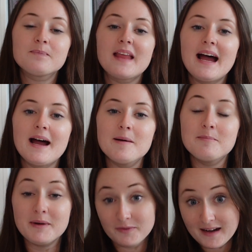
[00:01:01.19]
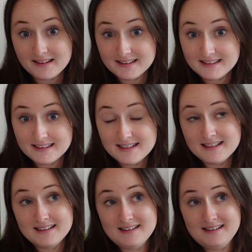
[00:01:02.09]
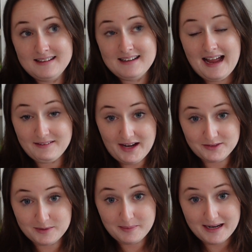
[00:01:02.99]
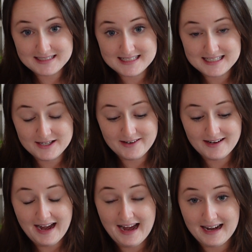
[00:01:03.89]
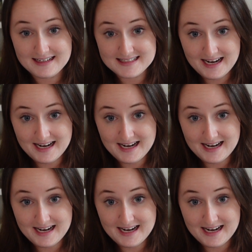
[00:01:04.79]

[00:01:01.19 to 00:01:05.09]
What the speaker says: But frankly, I've got 3 boxes here and